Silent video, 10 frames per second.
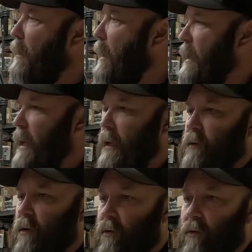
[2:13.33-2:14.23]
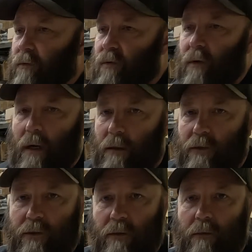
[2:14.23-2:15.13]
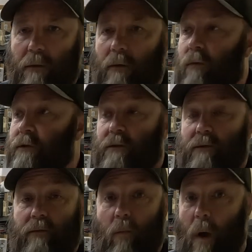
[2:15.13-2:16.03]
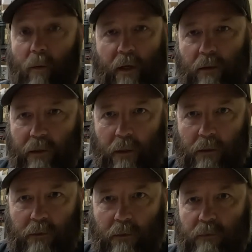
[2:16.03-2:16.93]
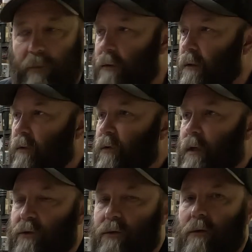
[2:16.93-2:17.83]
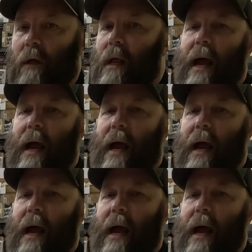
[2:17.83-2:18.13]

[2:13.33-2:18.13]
I can't go to a car show, which is why we go to car shows, but go to a car show,